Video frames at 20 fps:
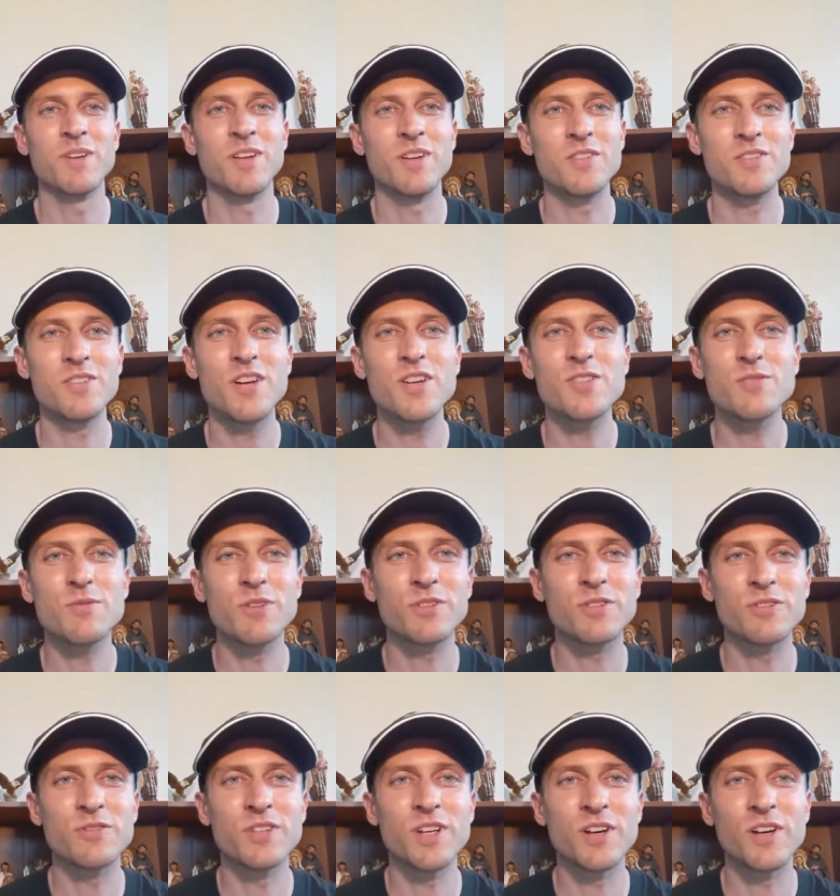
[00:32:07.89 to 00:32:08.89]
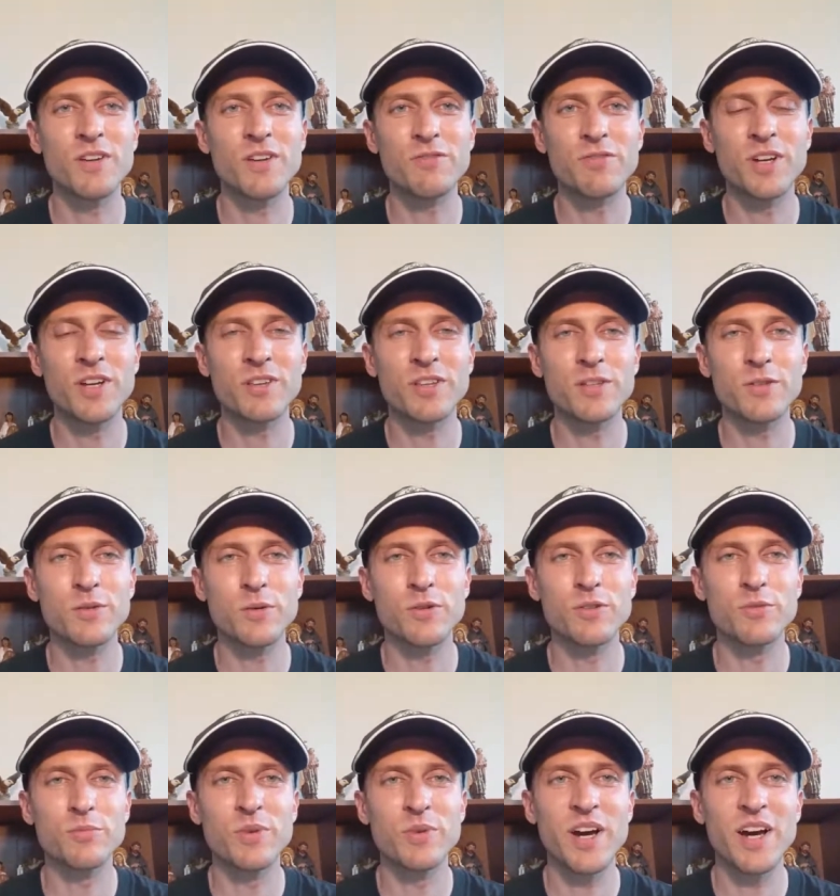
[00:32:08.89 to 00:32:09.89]
The Jesuits are very friendly
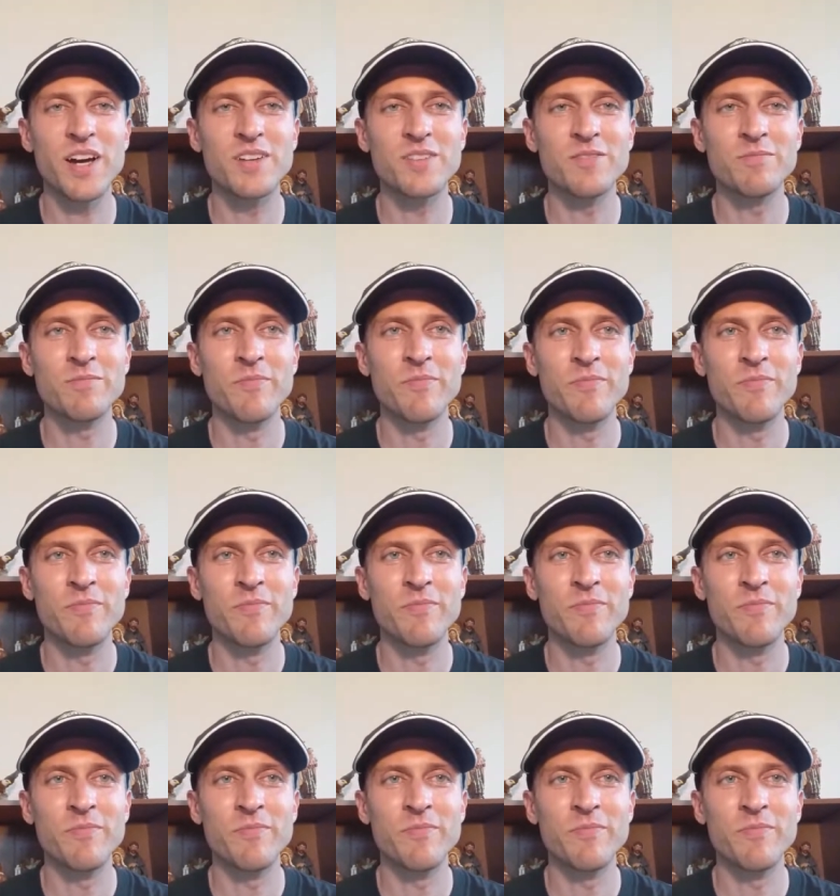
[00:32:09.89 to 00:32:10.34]
towards Biden.